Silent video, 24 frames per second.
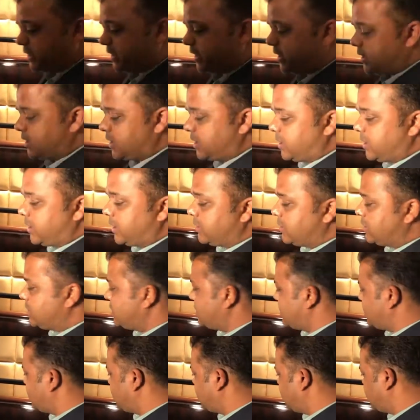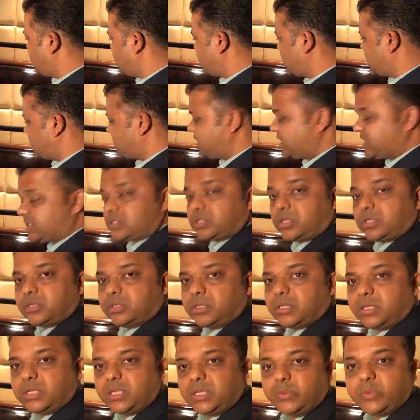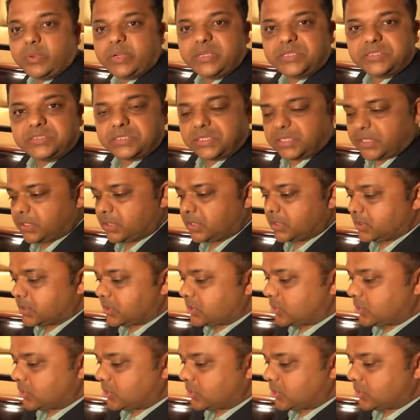created uh, based on the event trigger.